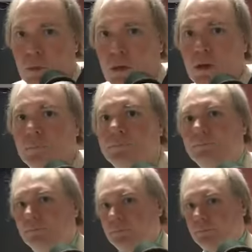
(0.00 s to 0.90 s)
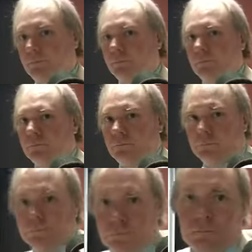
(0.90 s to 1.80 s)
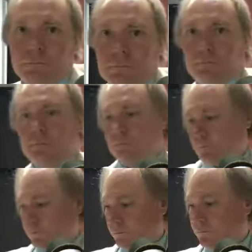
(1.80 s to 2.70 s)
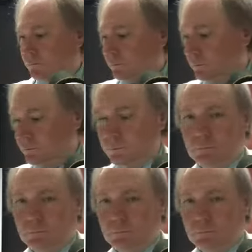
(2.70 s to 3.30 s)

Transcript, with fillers: off. You do so much to keep your child safe.